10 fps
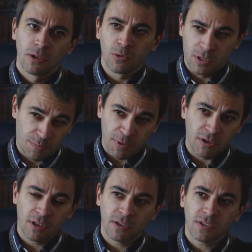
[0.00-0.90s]
to
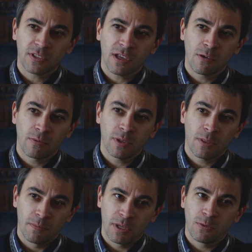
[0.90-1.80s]
experience Iowa,
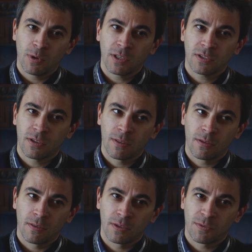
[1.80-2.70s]
the Midwest,
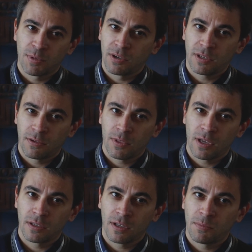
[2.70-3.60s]
the spirit of the
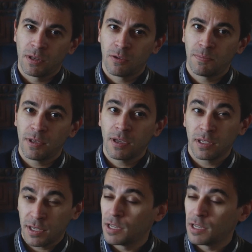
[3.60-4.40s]
IWP,